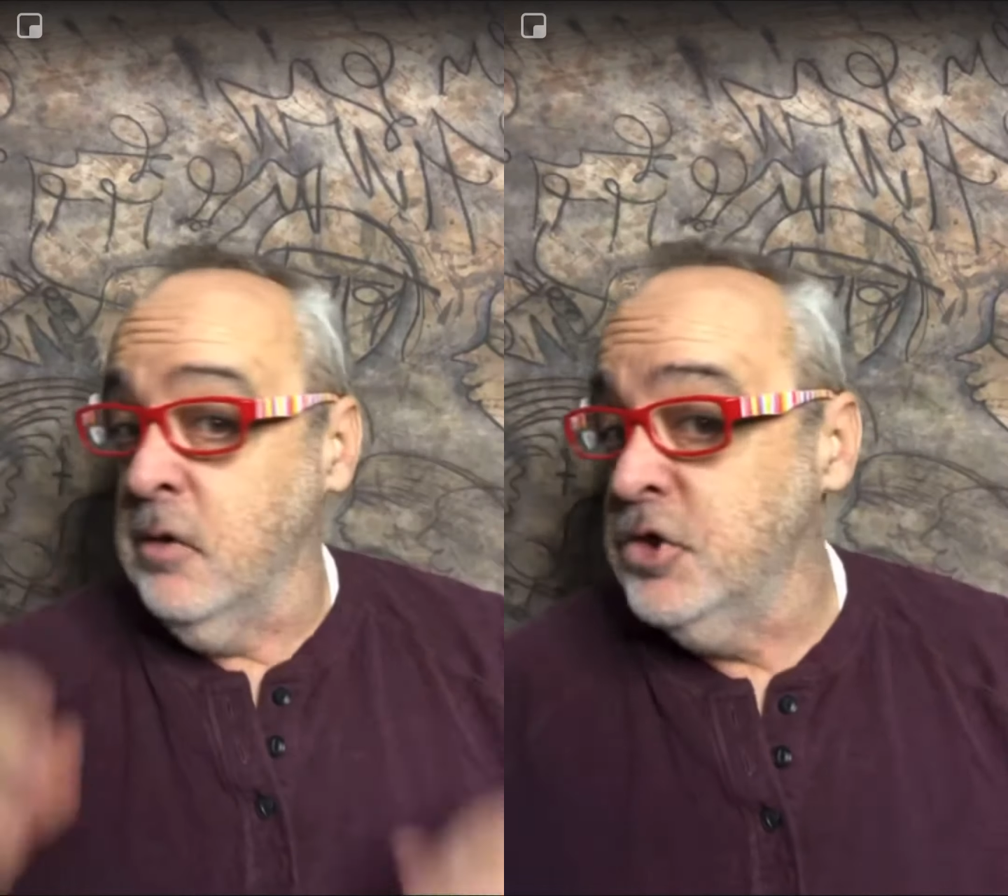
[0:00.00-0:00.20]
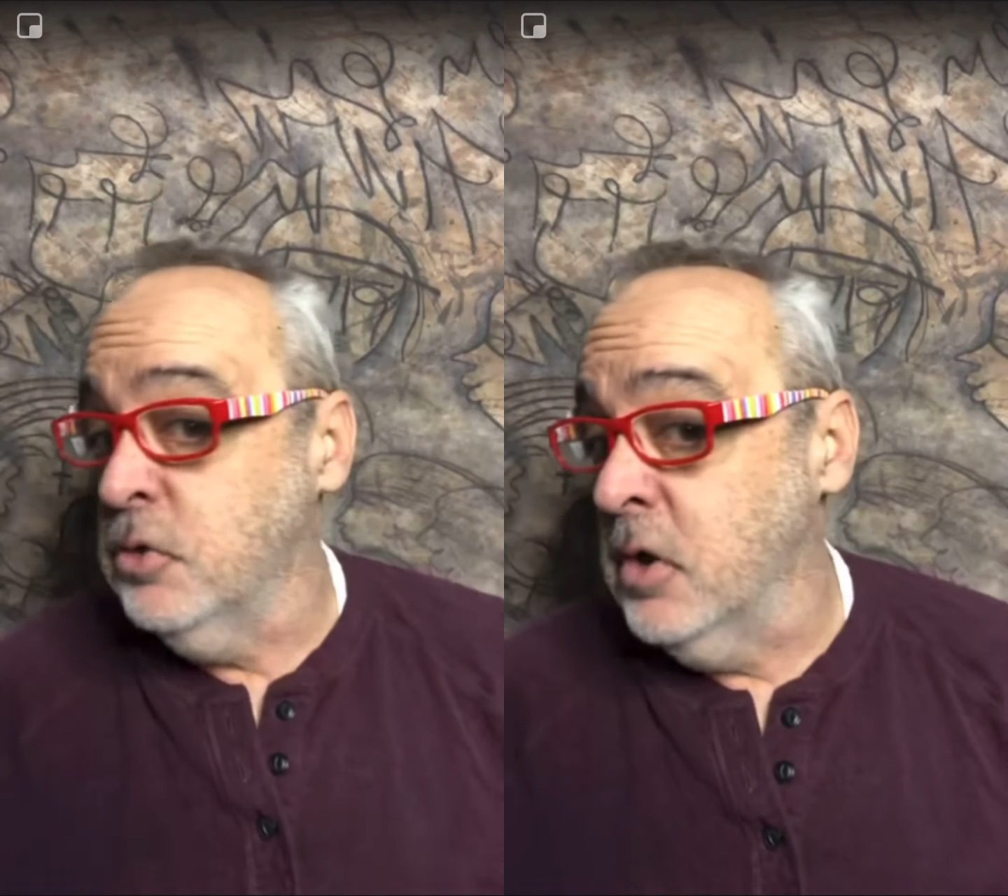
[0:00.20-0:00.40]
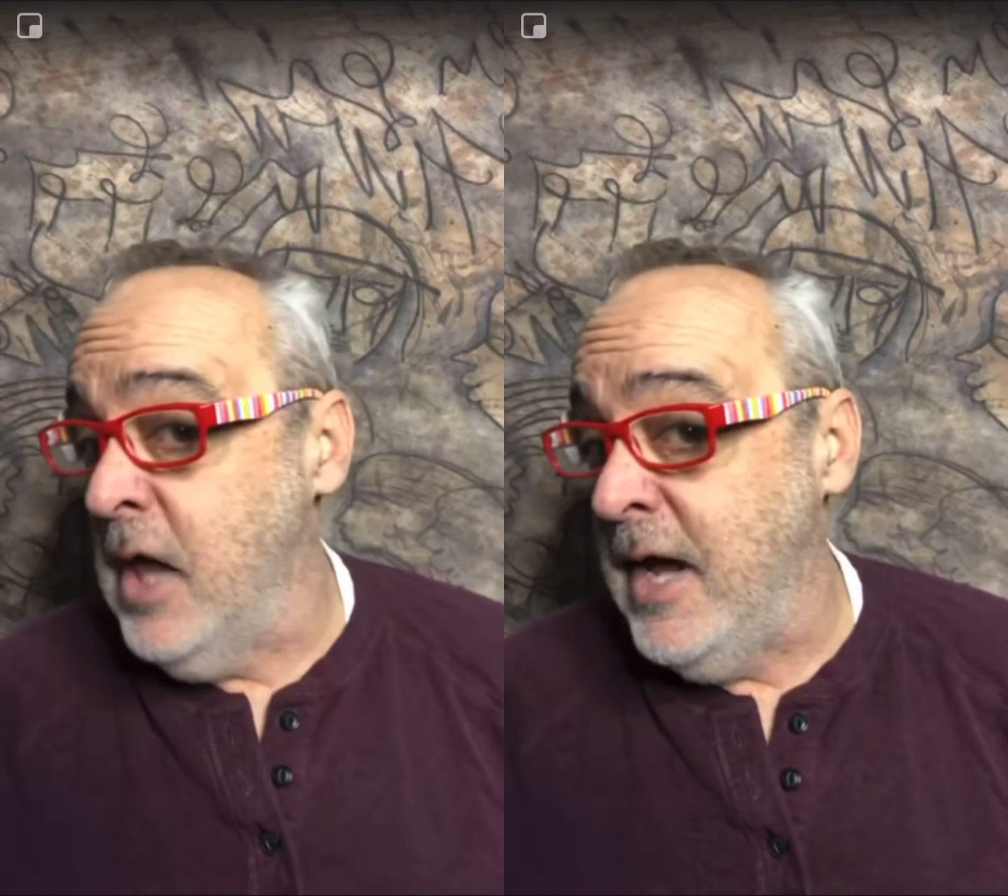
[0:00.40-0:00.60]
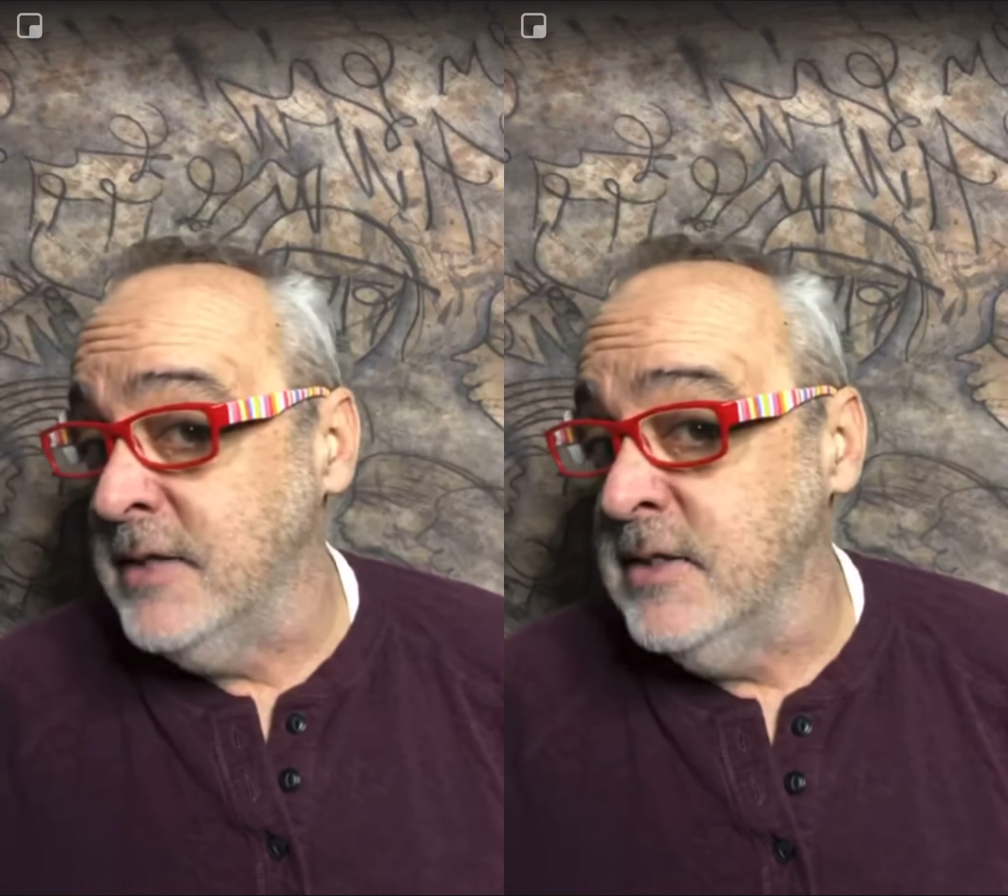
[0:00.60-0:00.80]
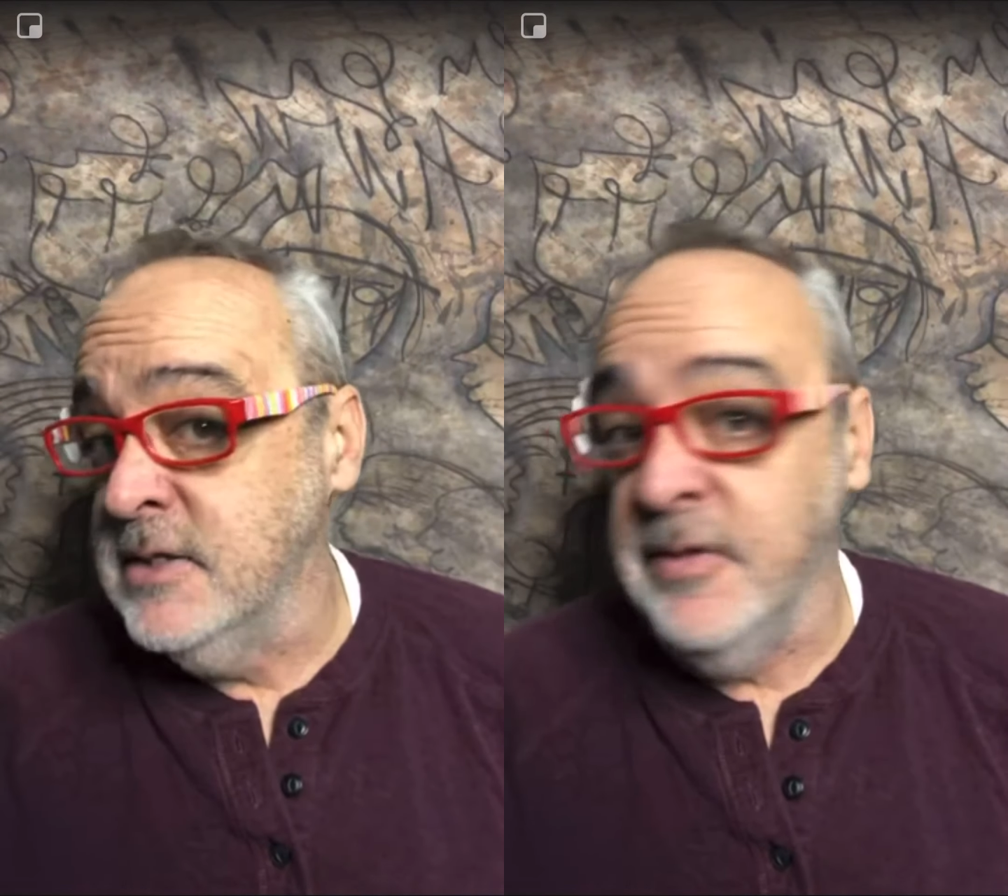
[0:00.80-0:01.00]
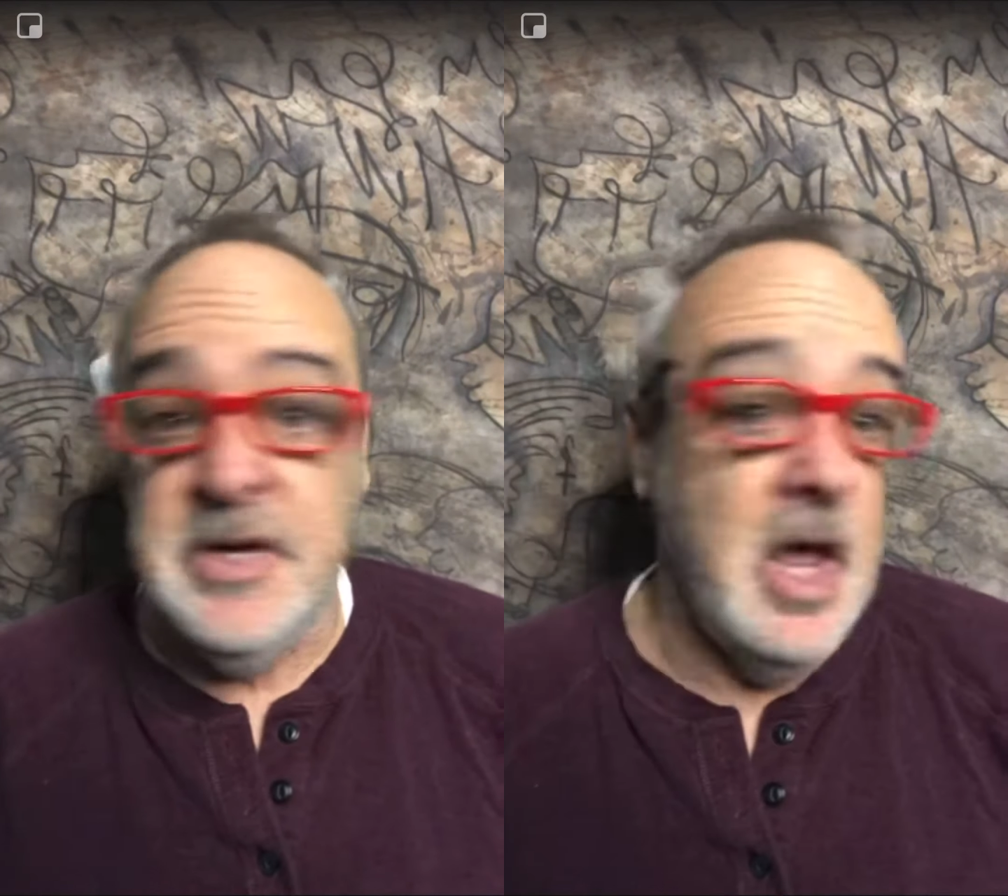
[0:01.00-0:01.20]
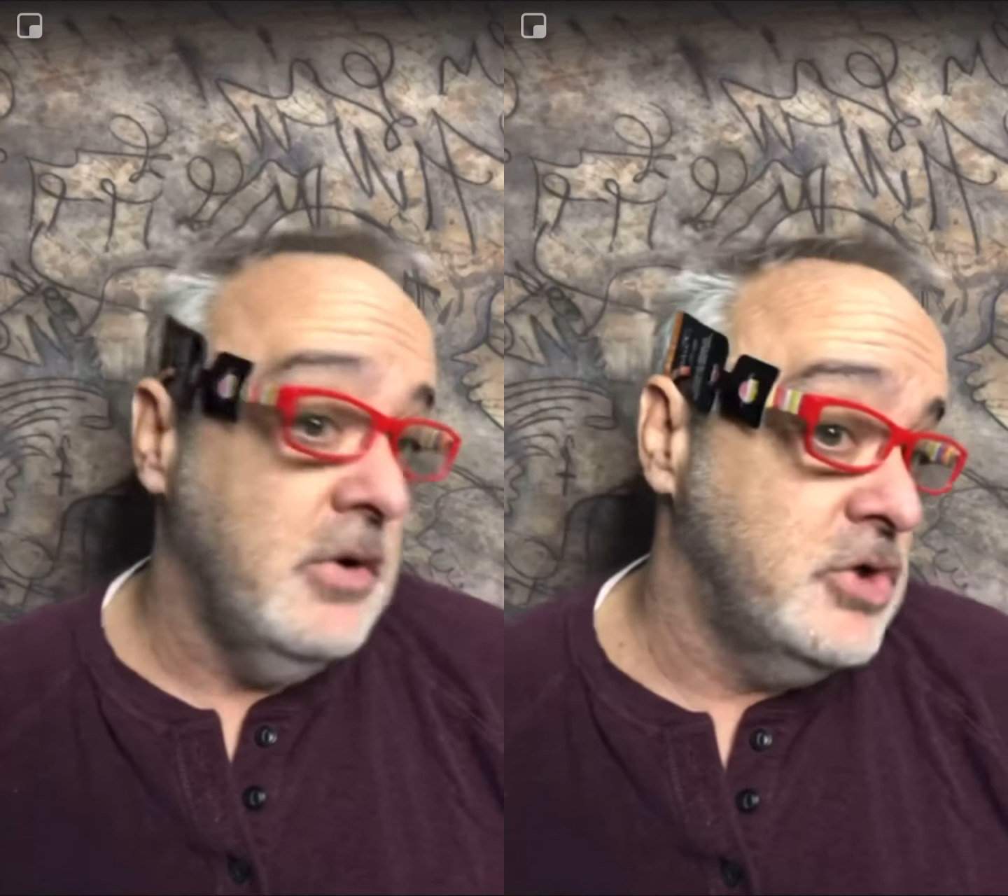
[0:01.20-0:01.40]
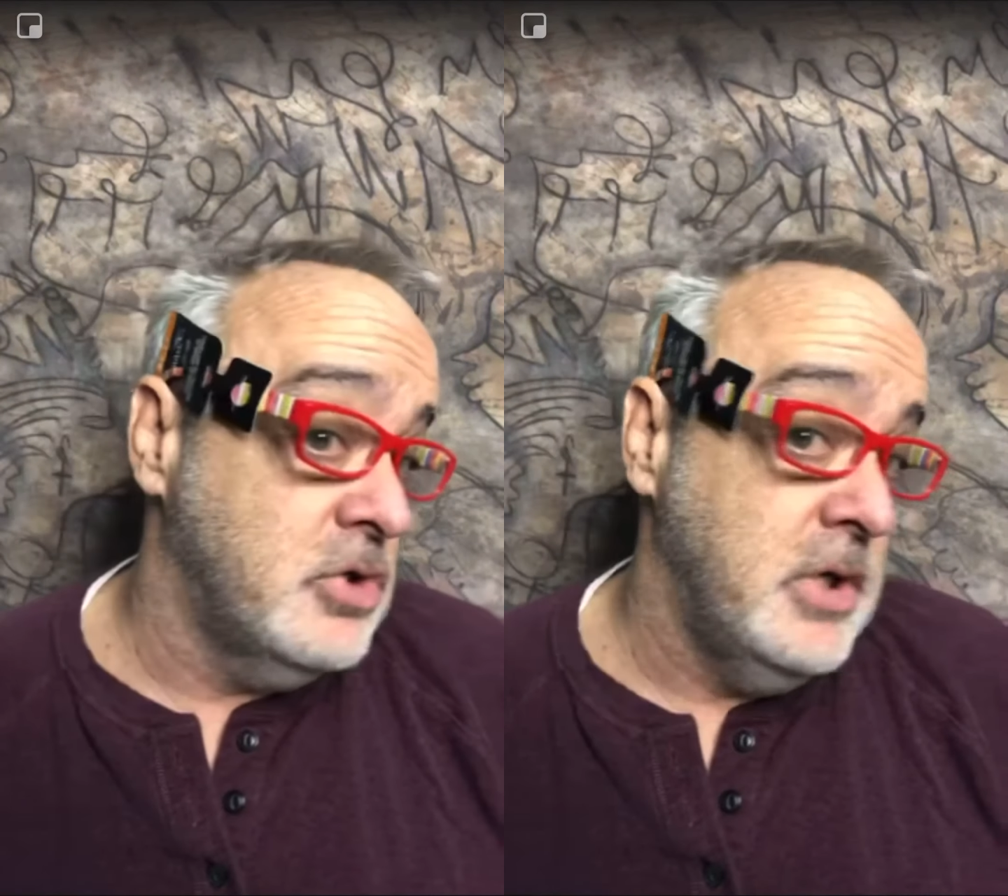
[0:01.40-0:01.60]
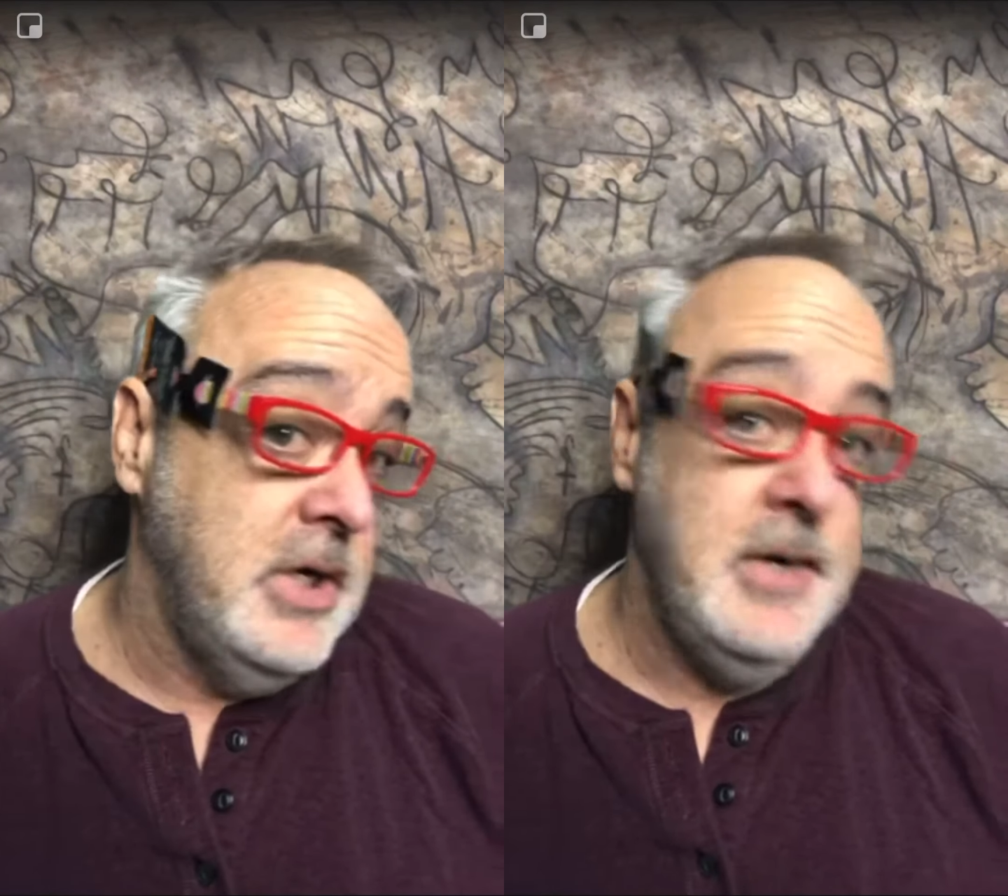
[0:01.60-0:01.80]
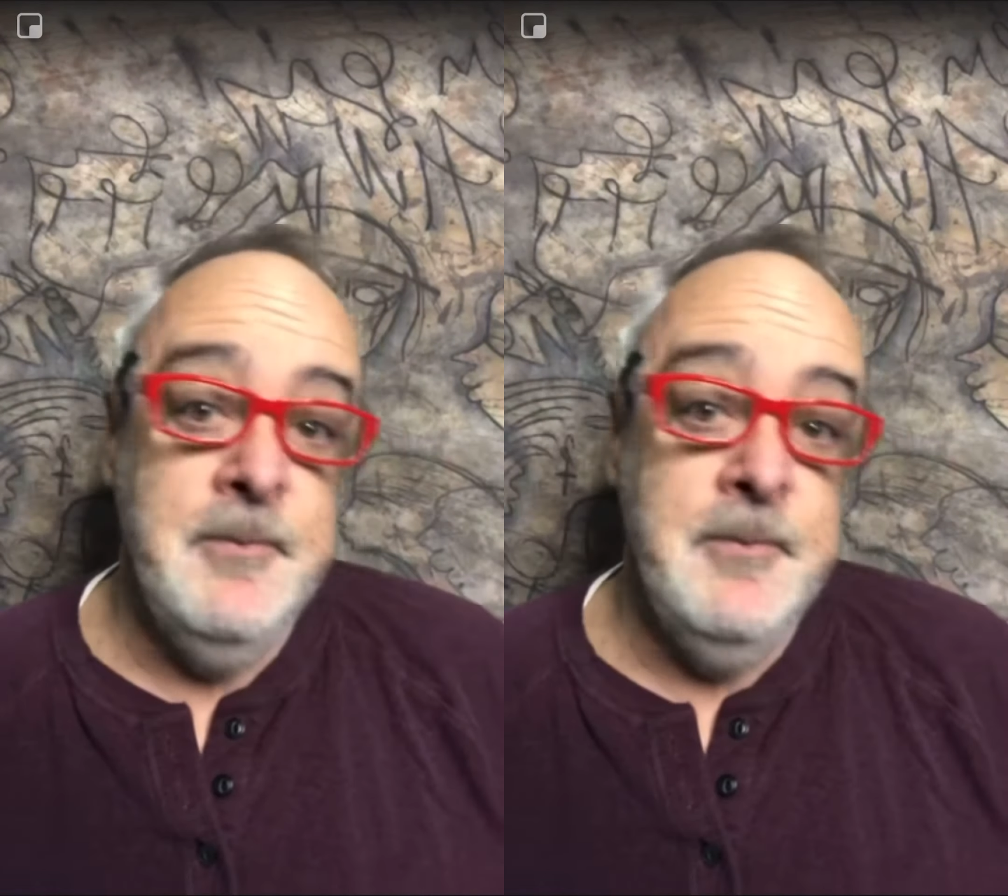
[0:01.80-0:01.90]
store glasses at the Dollar's Tree